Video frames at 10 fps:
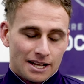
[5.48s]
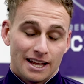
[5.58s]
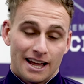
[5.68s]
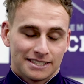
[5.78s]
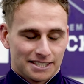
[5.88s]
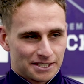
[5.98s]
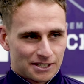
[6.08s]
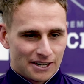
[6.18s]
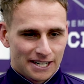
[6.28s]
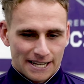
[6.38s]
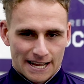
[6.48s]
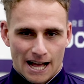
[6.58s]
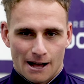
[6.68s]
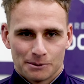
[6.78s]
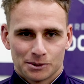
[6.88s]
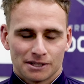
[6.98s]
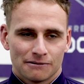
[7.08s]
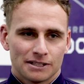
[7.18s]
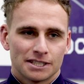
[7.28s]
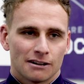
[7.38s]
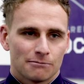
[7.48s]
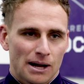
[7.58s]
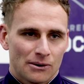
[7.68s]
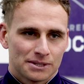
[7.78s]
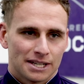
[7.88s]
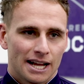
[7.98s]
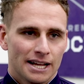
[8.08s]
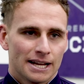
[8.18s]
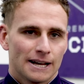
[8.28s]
Yeah, it's exciting. It was definitely a tough battle today.